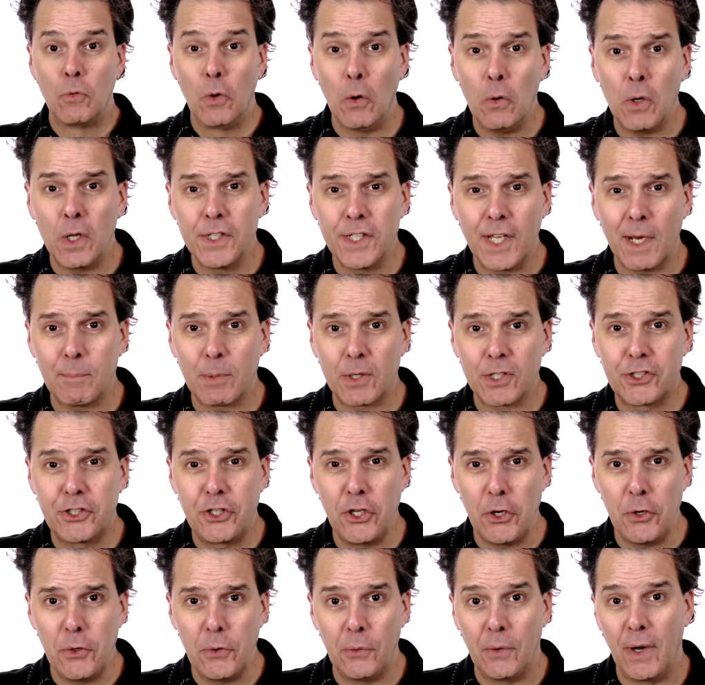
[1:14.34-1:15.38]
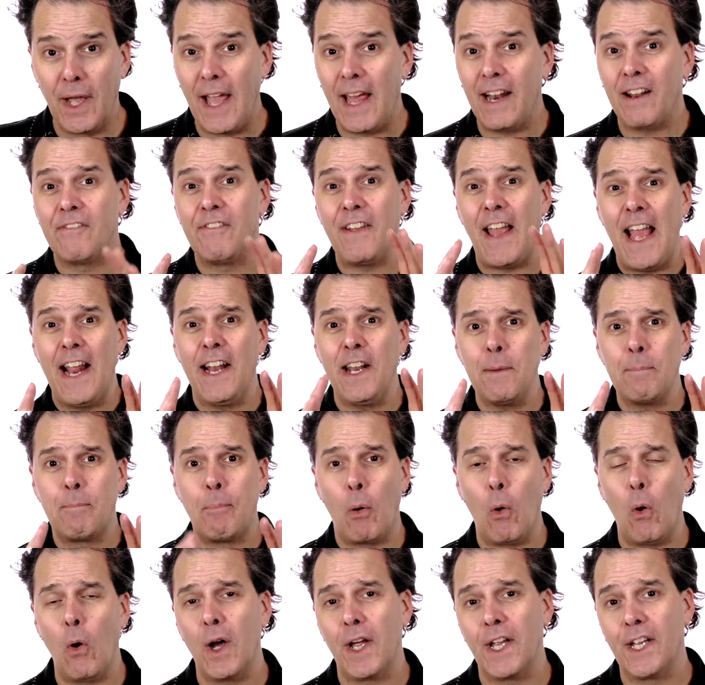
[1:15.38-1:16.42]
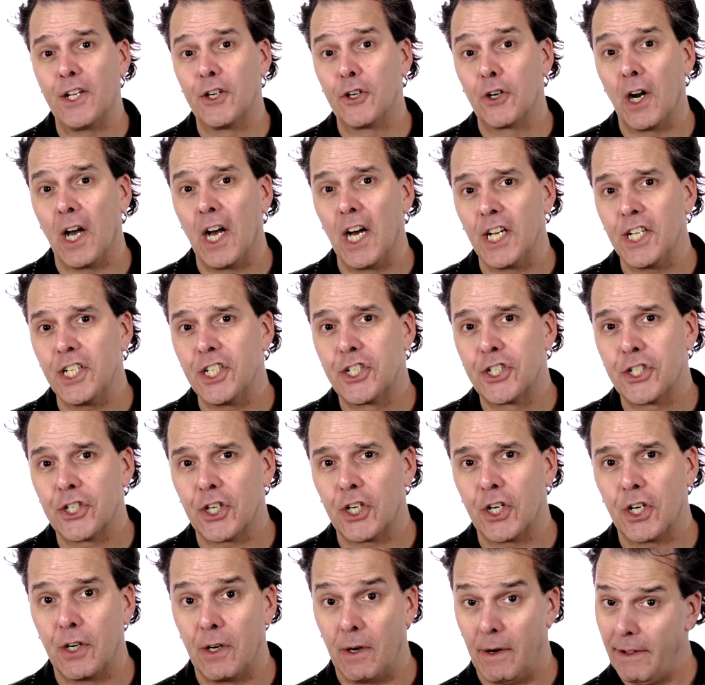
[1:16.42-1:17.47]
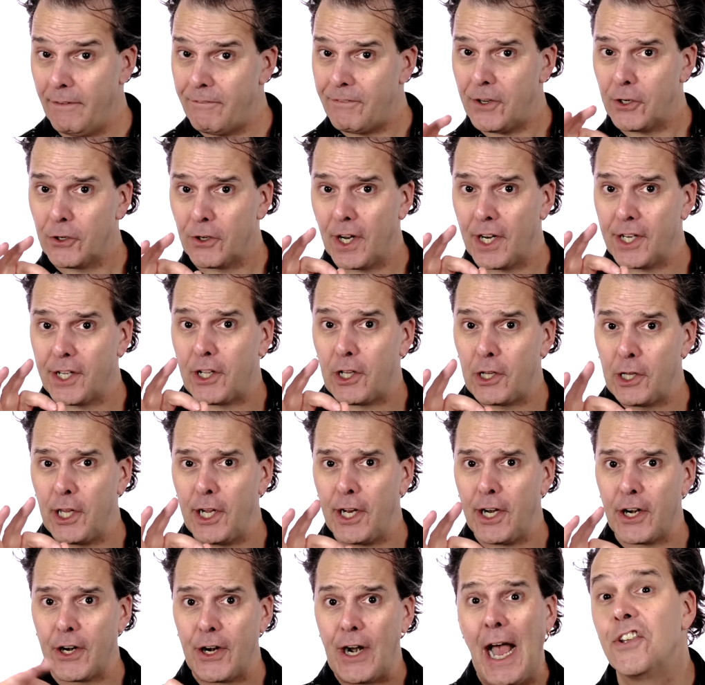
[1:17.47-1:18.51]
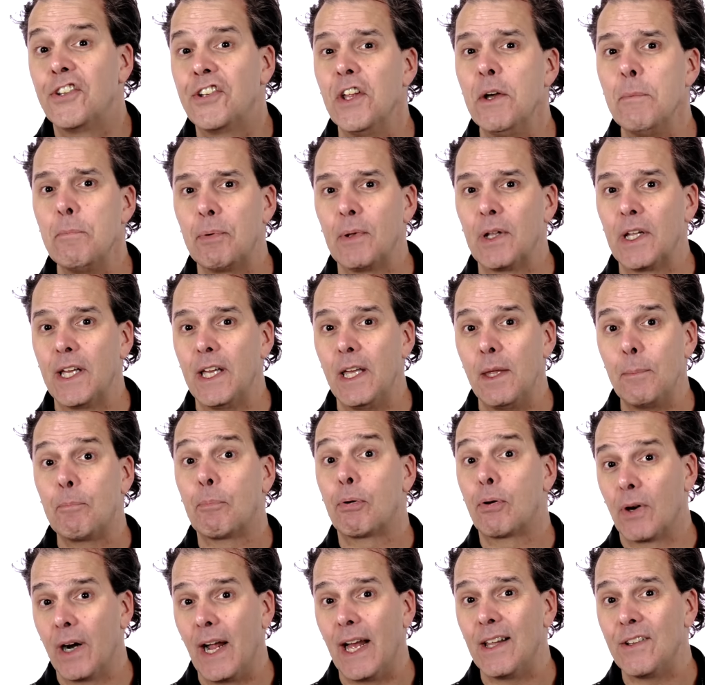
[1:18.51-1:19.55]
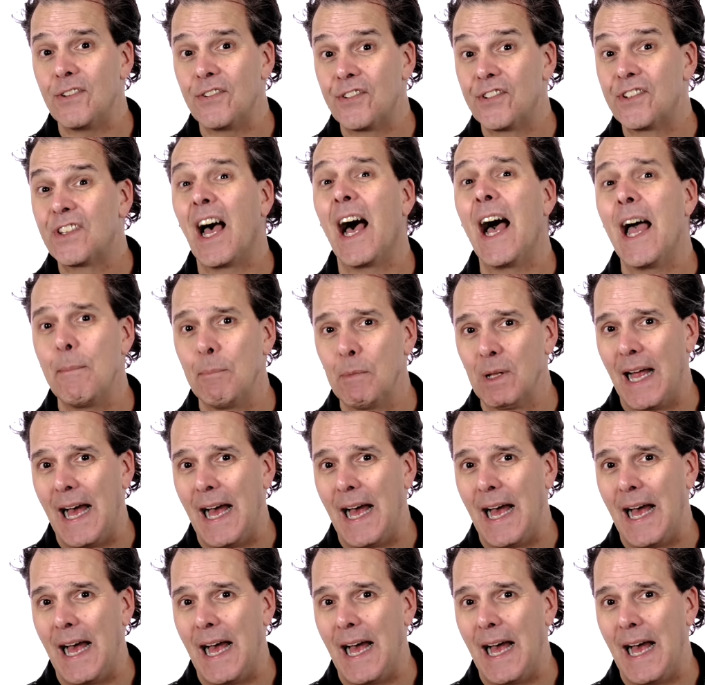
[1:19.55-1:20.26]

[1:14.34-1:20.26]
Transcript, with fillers: Rule number two, and if any point you're unsure, if you're unclear, simply press time